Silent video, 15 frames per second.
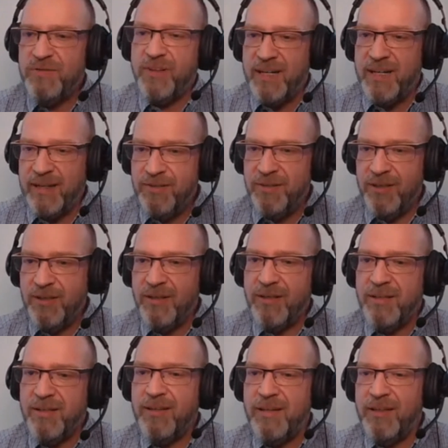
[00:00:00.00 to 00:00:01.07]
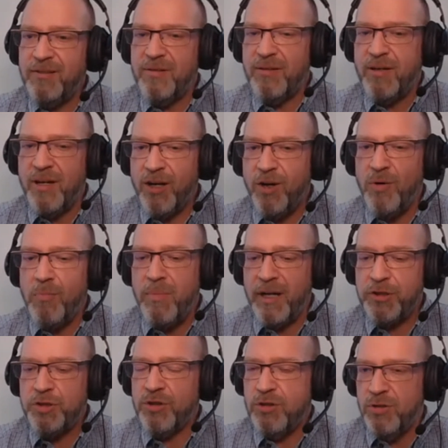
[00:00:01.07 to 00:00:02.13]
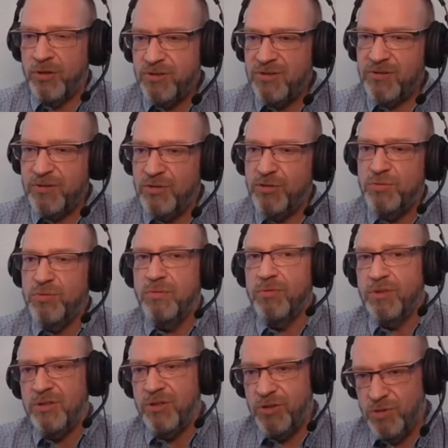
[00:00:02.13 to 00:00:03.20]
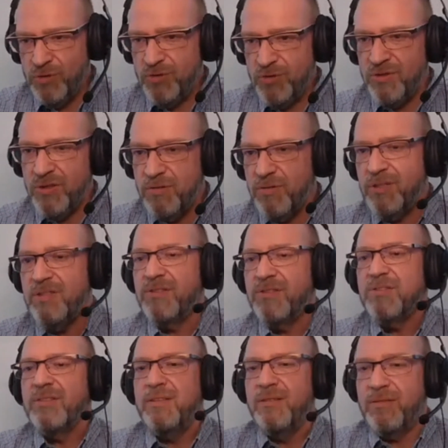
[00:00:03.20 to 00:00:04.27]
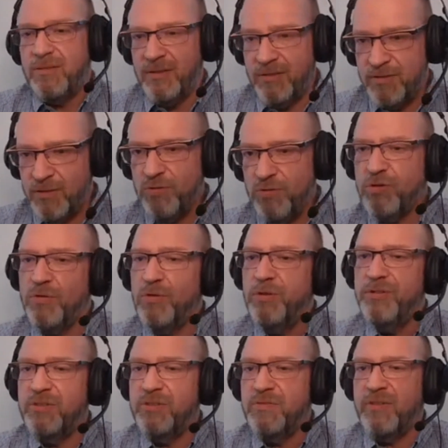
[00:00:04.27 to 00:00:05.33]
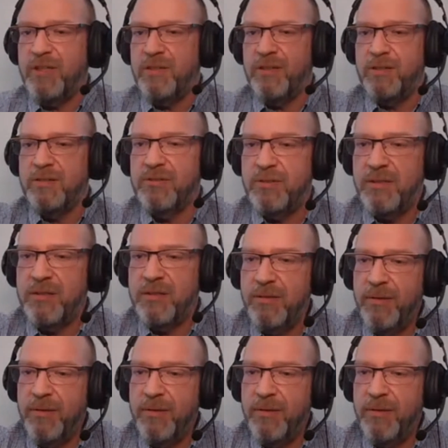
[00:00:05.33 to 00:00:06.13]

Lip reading: this finding and get how much cost to reduce the risk and control these findings.